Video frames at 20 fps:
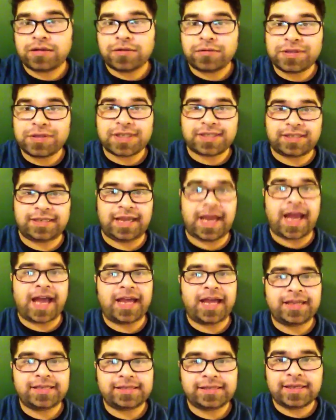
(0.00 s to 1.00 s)
There was this
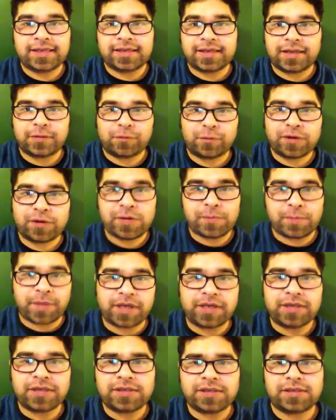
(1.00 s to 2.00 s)
guy sitting at one of the
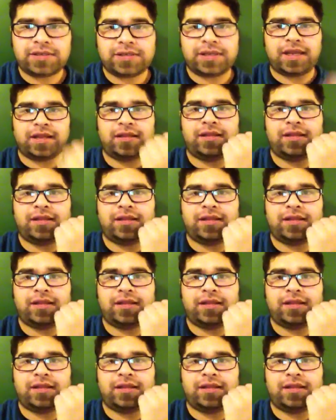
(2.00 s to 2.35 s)
benches just like